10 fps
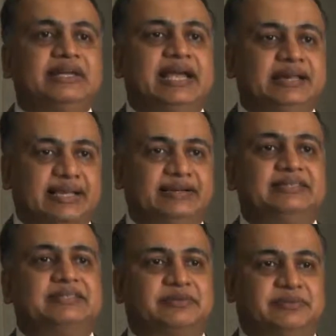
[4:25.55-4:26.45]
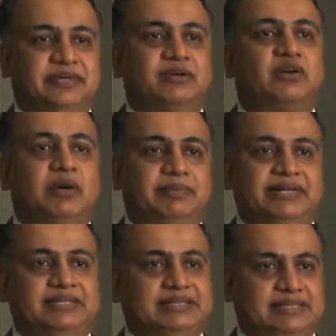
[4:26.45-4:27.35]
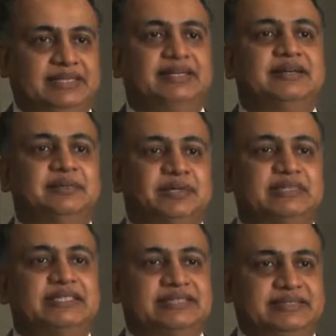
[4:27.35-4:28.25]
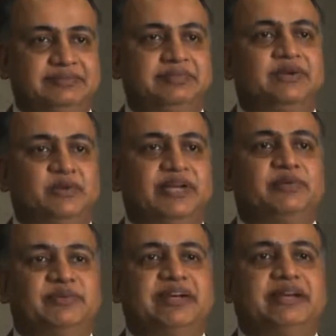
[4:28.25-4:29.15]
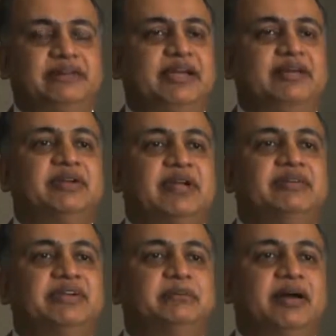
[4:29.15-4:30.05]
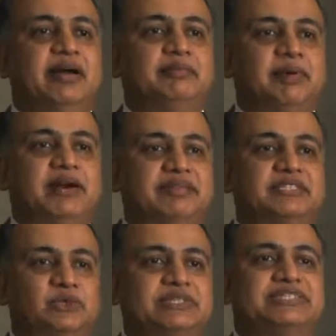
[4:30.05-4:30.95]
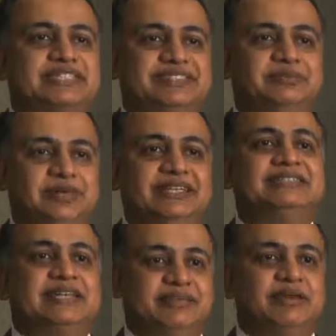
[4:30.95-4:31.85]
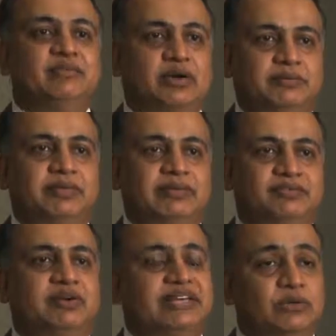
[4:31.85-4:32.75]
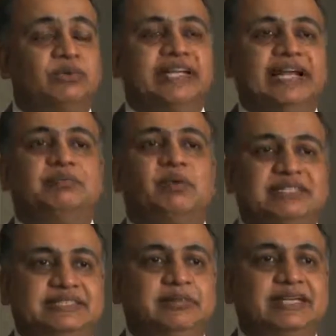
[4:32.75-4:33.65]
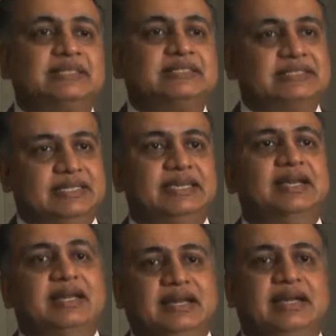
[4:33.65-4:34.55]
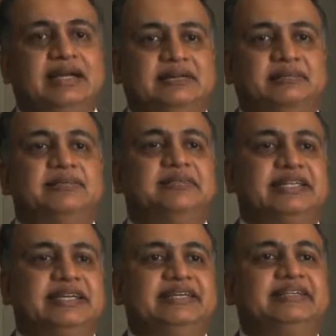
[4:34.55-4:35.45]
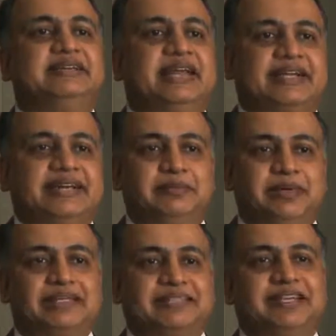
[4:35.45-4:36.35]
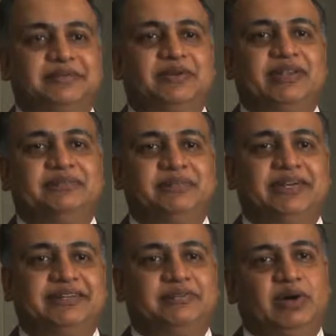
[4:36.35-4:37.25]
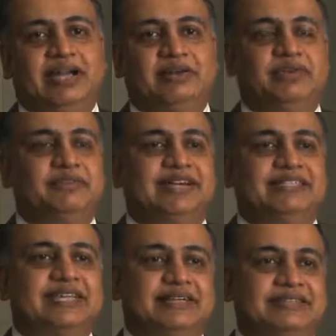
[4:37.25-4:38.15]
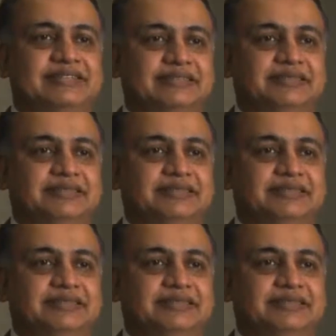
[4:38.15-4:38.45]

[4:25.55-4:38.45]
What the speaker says: Healthcare is a complex system where every part of the social system is involved, including health policymakers, the academics, and various other